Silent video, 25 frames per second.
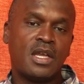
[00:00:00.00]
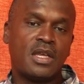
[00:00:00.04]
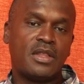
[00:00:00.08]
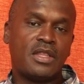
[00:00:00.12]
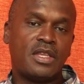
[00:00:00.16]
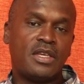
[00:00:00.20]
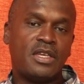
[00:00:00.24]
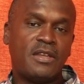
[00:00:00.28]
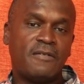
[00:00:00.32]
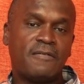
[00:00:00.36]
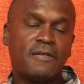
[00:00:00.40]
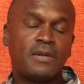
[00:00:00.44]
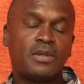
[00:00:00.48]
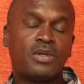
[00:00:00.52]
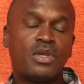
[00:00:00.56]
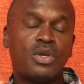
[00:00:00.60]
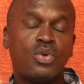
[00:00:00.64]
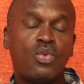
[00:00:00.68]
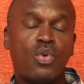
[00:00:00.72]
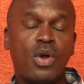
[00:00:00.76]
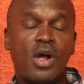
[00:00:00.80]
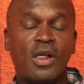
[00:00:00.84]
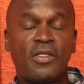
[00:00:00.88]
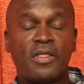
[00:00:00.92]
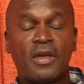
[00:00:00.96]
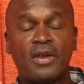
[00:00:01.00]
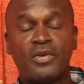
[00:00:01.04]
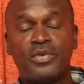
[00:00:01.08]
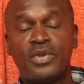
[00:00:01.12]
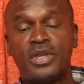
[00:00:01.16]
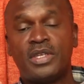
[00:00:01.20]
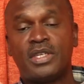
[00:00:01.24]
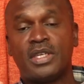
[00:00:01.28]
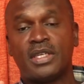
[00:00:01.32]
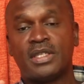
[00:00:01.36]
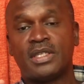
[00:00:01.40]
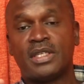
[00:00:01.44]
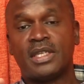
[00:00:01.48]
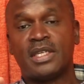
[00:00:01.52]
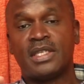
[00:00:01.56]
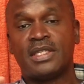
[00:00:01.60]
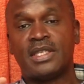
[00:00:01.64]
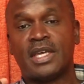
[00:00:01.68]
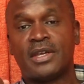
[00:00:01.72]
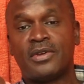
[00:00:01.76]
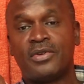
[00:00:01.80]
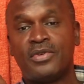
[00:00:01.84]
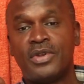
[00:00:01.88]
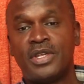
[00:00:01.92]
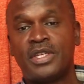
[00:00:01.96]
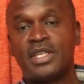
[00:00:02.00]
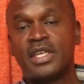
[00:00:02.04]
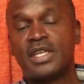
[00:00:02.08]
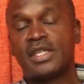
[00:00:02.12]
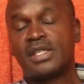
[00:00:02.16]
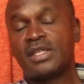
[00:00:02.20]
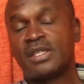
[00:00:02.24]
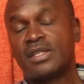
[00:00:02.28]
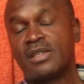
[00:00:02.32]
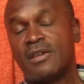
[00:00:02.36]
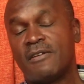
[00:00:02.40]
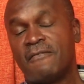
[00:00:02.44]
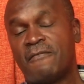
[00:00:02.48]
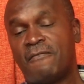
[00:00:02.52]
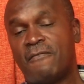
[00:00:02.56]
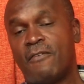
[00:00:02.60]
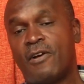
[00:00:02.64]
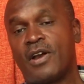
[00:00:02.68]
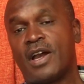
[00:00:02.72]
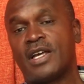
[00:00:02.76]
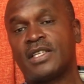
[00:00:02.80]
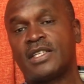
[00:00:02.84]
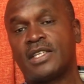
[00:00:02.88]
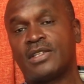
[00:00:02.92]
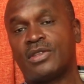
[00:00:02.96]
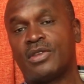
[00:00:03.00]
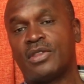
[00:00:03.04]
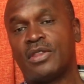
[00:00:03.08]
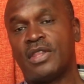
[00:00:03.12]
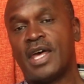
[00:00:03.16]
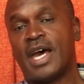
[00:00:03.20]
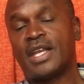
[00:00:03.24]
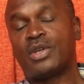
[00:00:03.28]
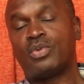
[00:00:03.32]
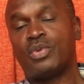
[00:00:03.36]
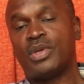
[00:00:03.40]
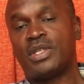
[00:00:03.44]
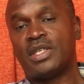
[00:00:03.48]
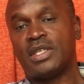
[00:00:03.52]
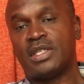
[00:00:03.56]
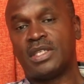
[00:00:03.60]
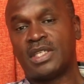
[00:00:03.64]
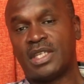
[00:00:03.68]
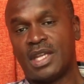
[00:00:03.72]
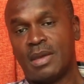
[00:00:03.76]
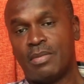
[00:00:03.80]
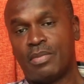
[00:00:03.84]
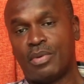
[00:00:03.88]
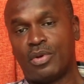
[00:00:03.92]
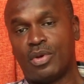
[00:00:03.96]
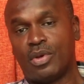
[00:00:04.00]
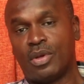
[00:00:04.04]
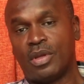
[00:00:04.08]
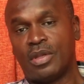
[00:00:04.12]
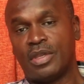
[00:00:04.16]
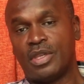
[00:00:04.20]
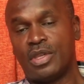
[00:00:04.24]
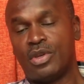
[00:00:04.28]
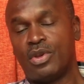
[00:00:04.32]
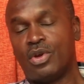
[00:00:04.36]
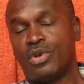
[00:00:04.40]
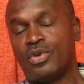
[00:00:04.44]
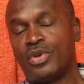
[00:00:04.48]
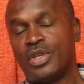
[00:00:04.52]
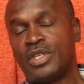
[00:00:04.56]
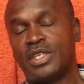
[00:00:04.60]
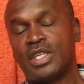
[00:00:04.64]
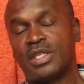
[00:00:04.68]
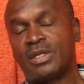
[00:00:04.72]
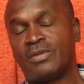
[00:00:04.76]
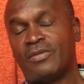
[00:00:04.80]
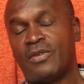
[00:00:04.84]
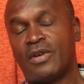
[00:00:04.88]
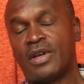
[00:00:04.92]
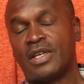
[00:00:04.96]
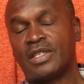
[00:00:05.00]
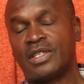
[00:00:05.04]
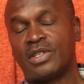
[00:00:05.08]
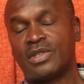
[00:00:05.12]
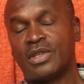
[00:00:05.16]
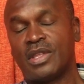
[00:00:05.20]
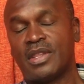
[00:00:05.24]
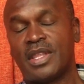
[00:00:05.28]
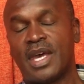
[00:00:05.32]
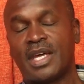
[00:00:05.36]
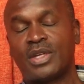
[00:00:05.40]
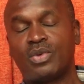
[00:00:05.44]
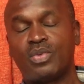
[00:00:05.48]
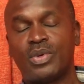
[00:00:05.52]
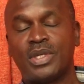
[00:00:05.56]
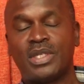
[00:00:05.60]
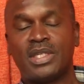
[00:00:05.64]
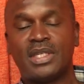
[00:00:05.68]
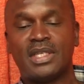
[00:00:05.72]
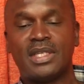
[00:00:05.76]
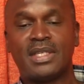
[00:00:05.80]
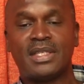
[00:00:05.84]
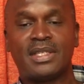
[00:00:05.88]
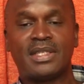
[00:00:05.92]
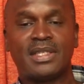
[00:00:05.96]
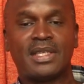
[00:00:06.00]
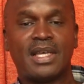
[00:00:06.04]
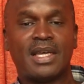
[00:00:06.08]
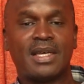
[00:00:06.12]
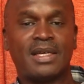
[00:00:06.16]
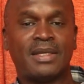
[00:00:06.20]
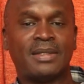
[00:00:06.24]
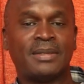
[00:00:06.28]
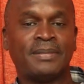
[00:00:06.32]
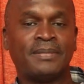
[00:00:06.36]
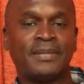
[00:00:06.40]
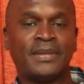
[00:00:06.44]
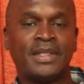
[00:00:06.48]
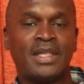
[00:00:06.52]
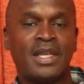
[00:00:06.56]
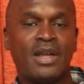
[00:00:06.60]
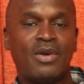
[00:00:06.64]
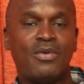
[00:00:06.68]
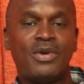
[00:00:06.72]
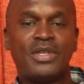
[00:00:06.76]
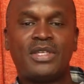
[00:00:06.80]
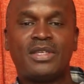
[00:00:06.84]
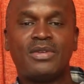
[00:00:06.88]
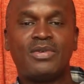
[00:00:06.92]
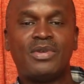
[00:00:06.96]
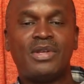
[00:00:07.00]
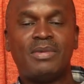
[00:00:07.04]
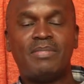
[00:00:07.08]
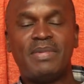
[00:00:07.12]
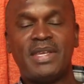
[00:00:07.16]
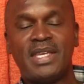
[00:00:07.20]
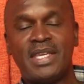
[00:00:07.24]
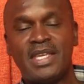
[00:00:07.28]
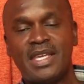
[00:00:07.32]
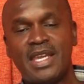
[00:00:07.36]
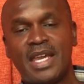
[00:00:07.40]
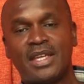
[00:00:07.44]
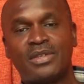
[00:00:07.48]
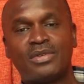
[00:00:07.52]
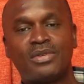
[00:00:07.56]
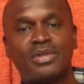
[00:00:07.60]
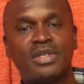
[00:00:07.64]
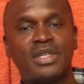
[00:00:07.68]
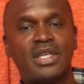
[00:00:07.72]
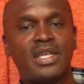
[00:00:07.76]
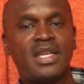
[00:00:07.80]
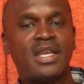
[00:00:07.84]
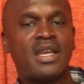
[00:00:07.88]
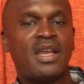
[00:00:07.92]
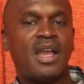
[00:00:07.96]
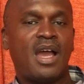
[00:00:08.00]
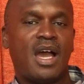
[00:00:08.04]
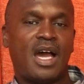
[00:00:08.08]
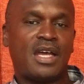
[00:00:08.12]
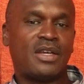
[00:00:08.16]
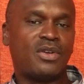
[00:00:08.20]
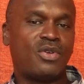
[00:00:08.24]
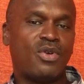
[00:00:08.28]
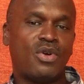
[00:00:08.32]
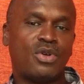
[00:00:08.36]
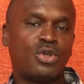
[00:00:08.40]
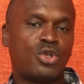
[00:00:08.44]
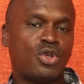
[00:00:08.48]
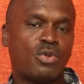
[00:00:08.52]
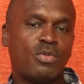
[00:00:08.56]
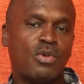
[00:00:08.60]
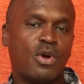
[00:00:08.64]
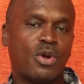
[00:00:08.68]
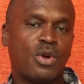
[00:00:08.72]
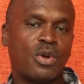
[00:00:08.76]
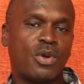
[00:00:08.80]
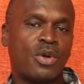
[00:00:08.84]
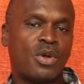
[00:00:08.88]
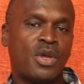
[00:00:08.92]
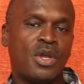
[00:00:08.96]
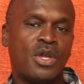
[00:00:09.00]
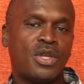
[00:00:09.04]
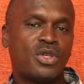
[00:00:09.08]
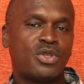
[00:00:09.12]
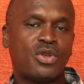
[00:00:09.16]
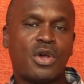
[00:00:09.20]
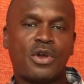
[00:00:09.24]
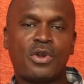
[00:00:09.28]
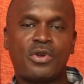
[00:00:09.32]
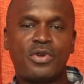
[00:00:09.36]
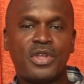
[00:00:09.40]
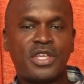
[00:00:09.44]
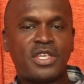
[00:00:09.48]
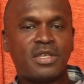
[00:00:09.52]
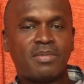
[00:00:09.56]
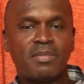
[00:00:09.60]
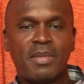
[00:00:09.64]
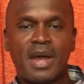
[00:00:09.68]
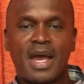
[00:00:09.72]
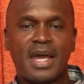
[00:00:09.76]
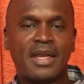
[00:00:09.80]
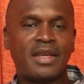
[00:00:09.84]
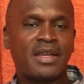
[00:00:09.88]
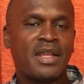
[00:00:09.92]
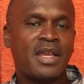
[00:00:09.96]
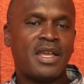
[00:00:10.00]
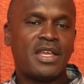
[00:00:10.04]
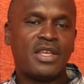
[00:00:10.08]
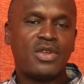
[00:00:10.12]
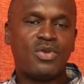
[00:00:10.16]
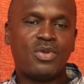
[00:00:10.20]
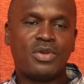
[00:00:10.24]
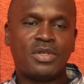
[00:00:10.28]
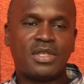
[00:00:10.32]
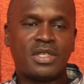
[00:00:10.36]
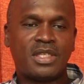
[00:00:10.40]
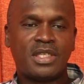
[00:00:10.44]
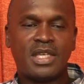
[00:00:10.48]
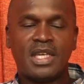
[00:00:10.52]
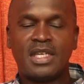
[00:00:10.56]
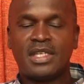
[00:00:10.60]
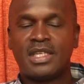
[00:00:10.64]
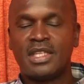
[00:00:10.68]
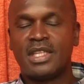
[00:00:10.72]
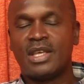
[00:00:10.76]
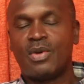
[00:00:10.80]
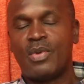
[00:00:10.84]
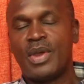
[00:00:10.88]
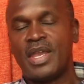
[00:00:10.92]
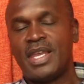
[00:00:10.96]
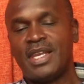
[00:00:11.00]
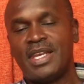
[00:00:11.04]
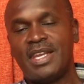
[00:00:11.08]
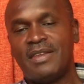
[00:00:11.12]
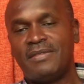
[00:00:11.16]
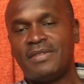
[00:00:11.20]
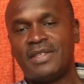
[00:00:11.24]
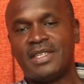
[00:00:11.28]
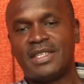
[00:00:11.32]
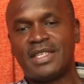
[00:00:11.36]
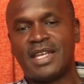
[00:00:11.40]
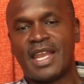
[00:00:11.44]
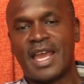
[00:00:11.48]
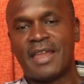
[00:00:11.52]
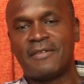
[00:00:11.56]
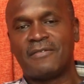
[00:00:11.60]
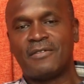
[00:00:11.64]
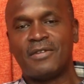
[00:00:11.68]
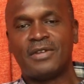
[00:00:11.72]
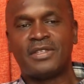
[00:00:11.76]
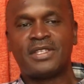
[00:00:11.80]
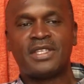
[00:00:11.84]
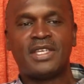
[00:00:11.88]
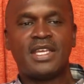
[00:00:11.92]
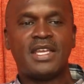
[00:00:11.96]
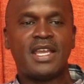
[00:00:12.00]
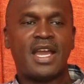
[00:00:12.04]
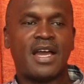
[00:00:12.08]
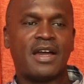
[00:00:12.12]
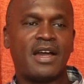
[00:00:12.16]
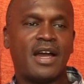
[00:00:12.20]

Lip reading: The difference between wealth and riches is that riches focuses on that which is temporal. You know, riches focuses on that which is, which will be here today and gone tomorrow. So a rich man, you will see it in the way he lives his life. You'll see